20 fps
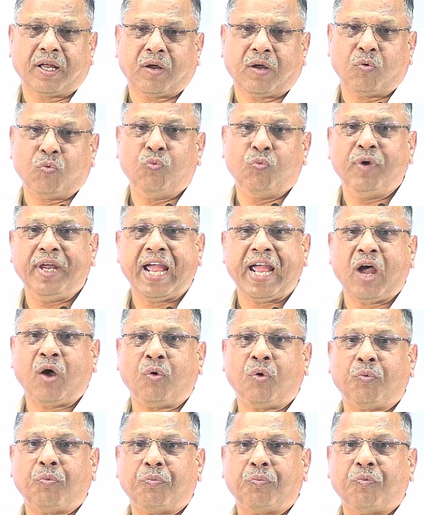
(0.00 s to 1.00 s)
We have
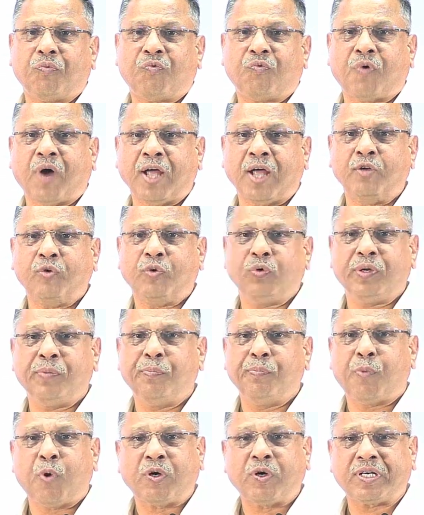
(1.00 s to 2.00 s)
5
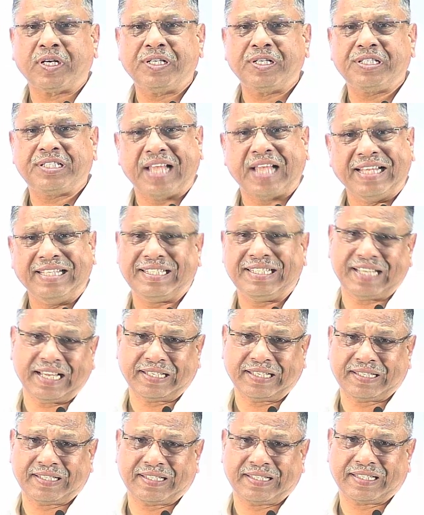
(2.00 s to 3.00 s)
important
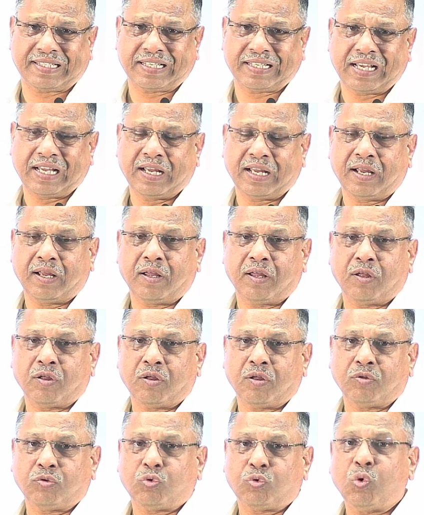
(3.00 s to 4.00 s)
senses
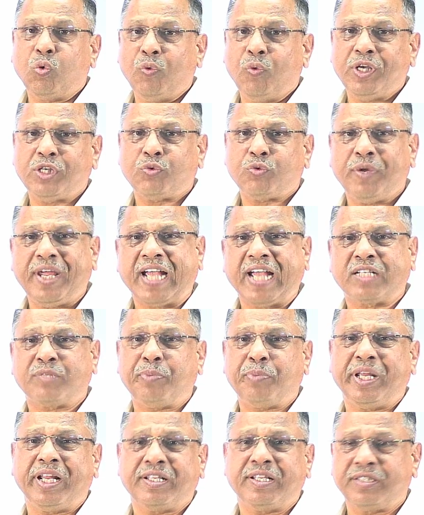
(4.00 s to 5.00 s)
through which we
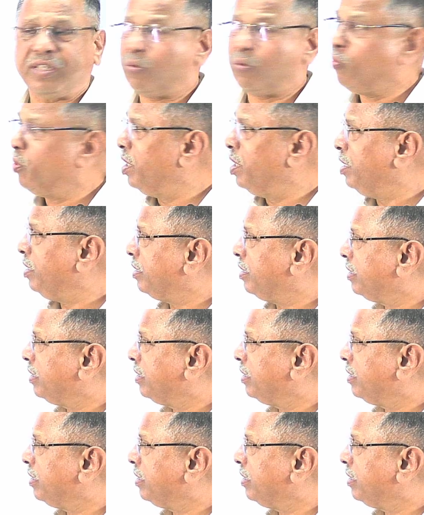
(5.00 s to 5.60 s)
experience the world,